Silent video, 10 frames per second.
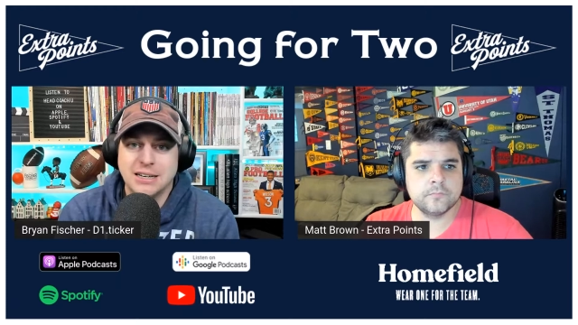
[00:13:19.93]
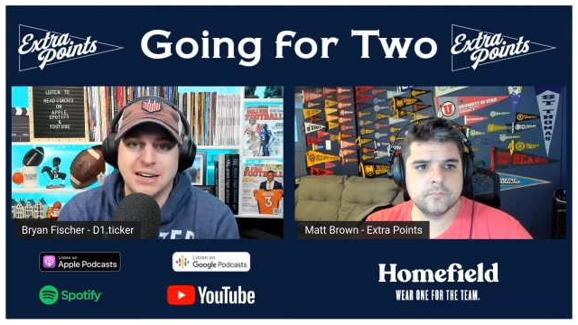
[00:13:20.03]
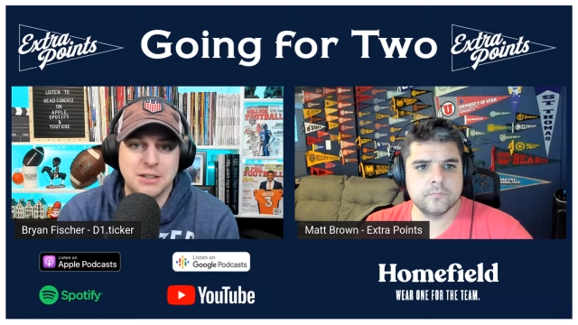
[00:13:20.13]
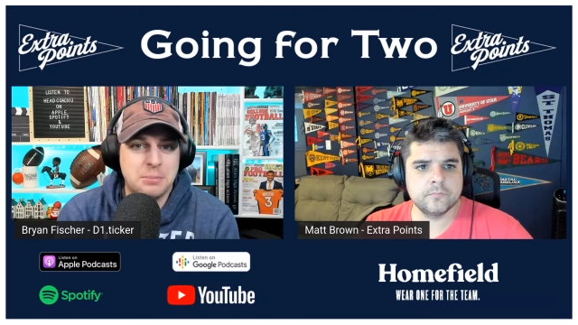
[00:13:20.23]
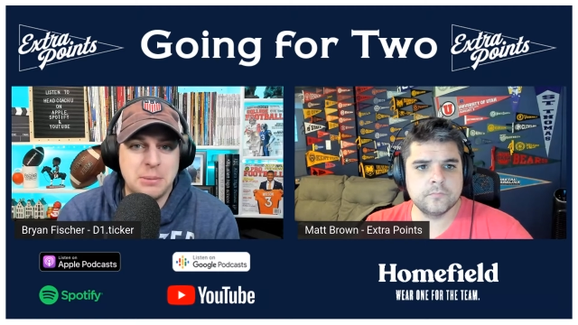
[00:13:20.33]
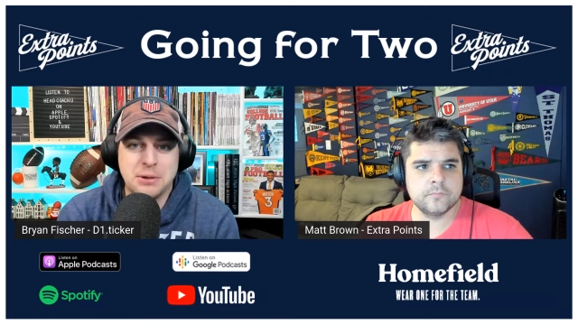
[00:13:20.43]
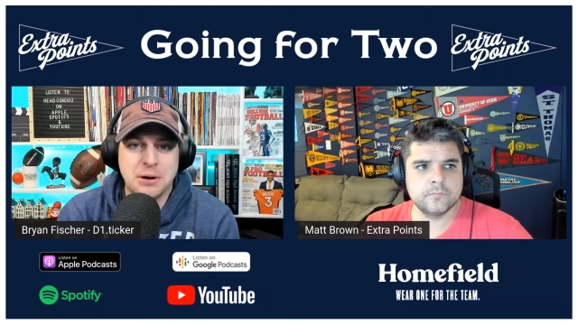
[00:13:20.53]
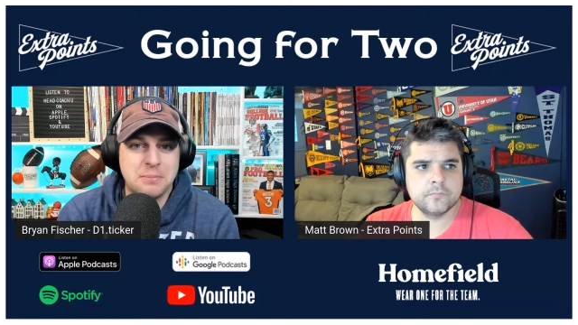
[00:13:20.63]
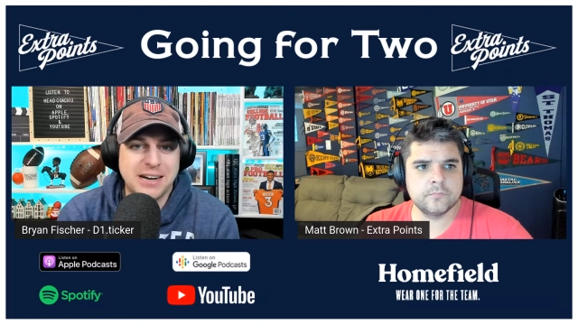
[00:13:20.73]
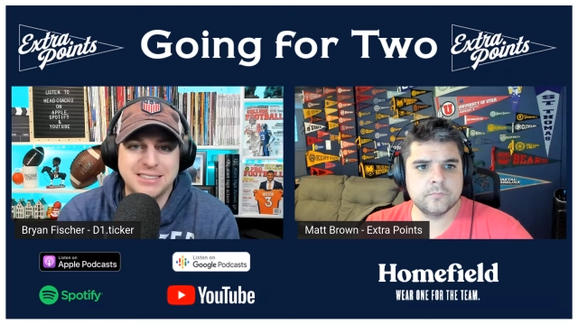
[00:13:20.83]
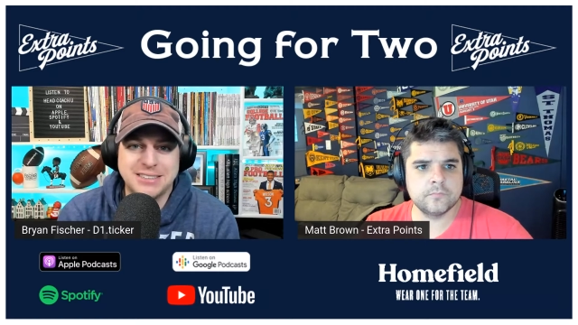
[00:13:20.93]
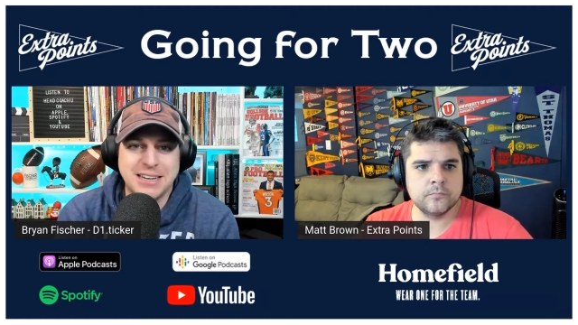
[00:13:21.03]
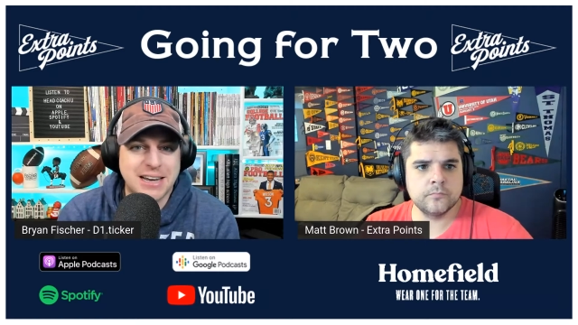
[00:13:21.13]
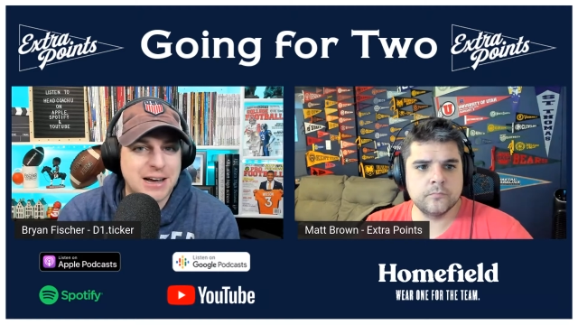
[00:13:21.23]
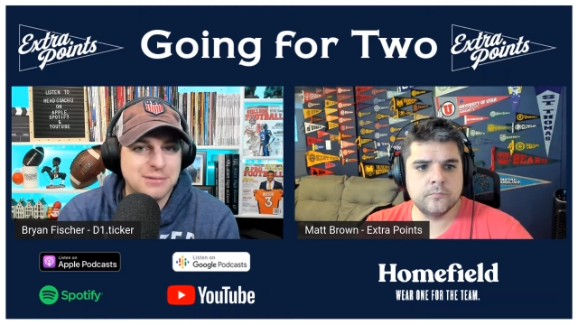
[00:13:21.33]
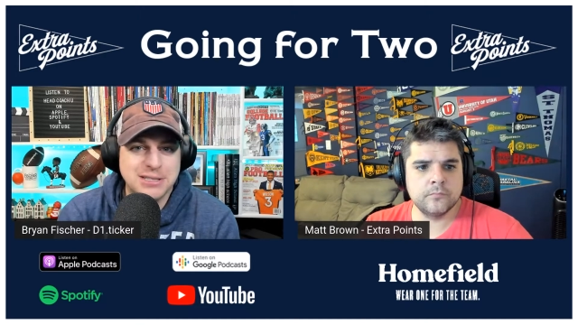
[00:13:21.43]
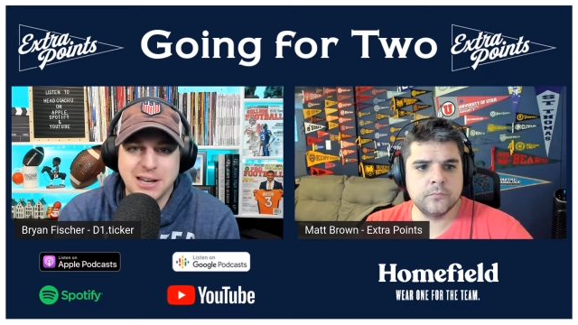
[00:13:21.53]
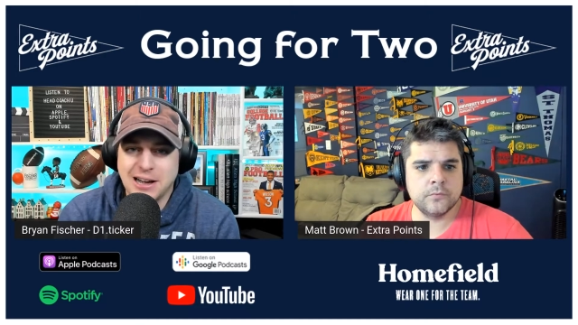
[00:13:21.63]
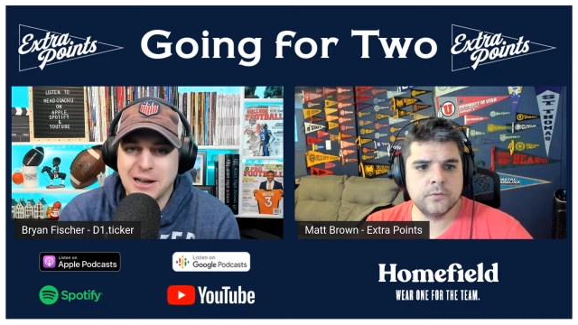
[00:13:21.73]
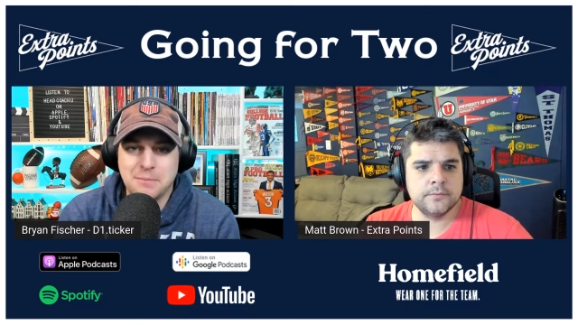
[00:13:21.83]
Speaker 1: uh, the people there in Pasadena, every
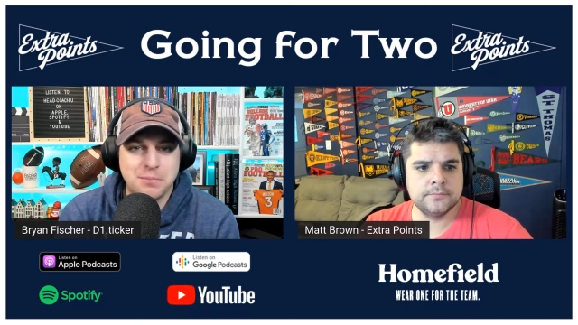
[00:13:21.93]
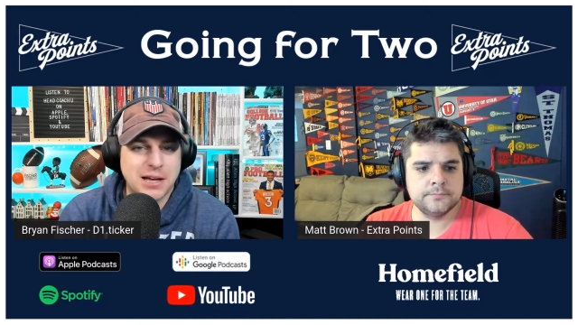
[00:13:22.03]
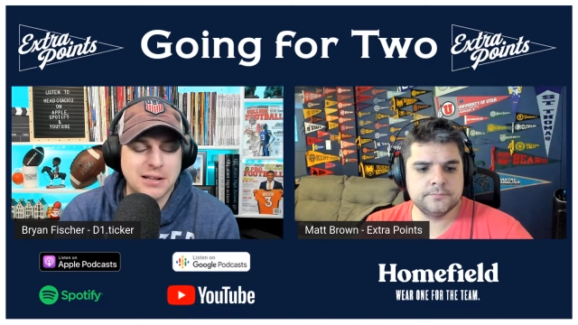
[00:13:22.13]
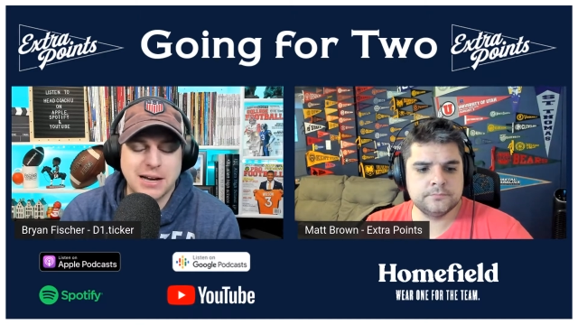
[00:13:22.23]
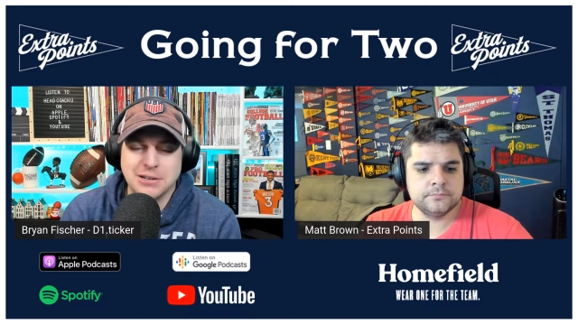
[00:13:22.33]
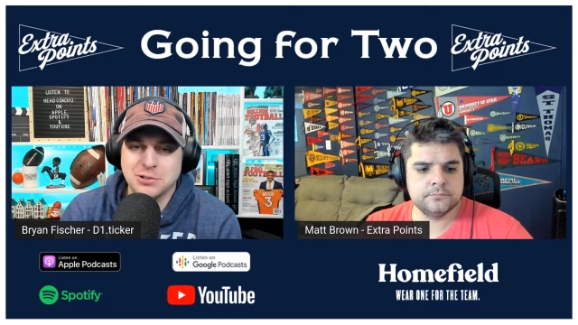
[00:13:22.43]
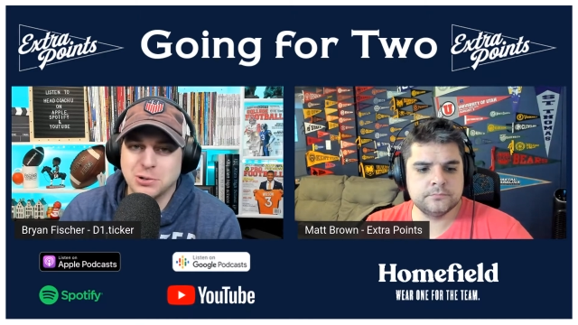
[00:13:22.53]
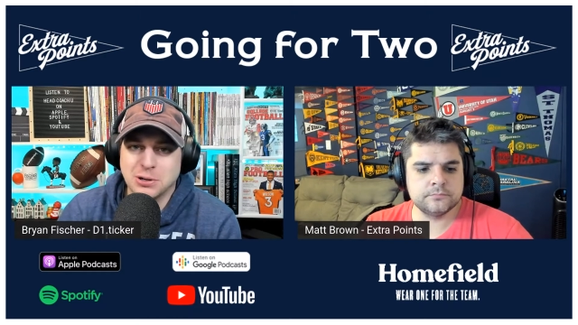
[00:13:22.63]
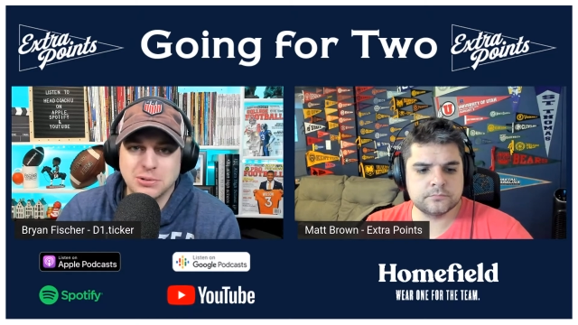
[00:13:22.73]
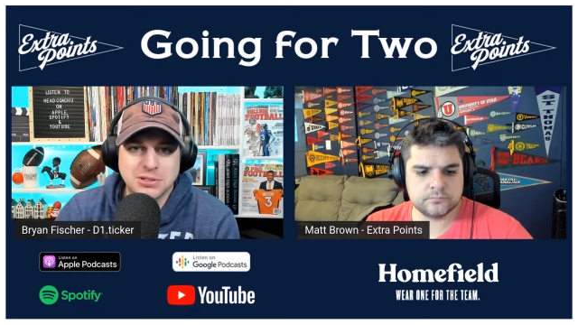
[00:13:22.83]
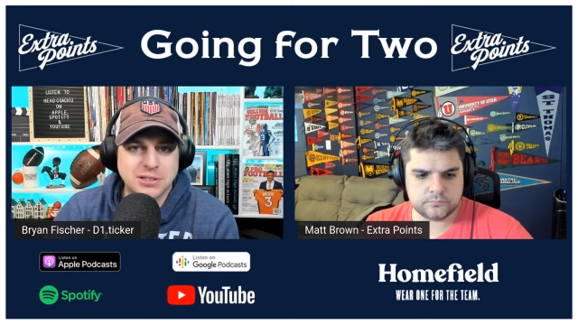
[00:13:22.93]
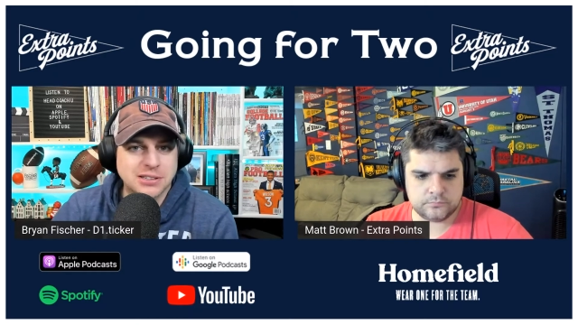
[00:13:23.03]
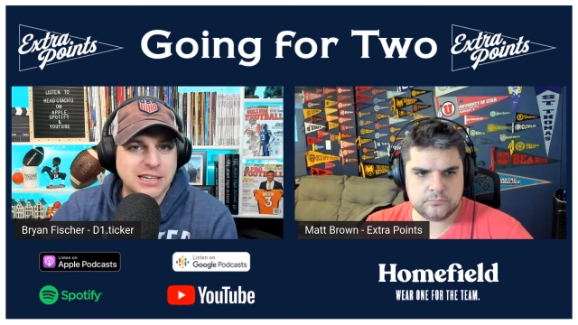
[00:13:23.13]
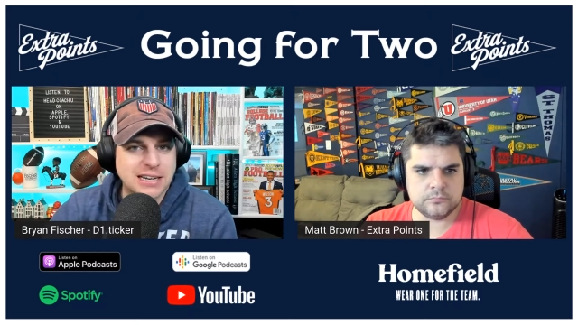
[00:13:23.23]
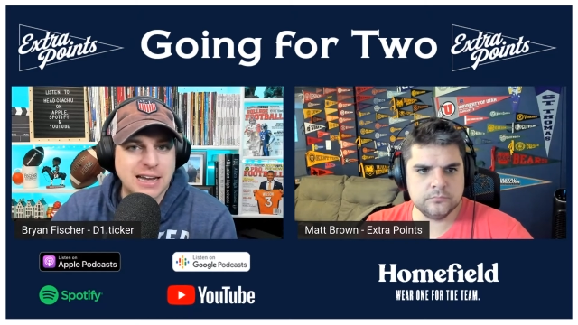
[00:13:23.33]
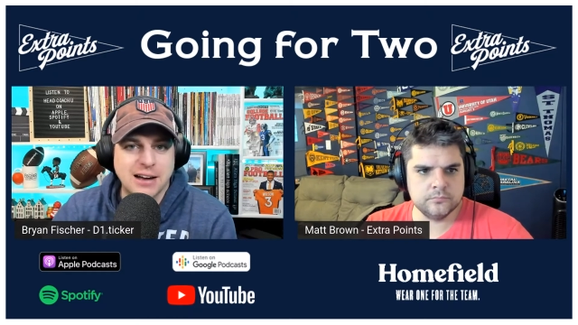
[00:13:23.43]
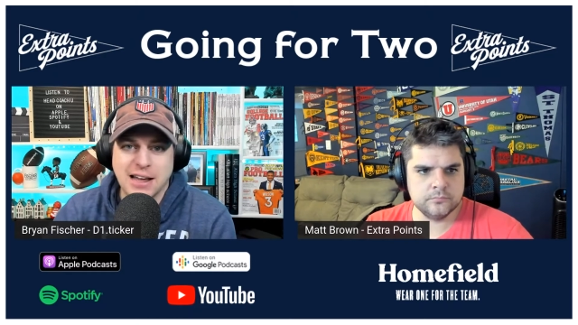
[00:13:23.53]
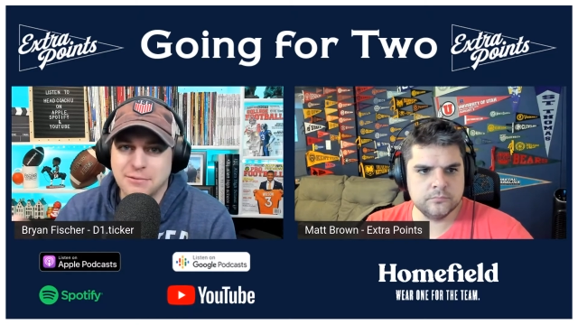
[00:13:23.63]
time that kind of story would start leaking out,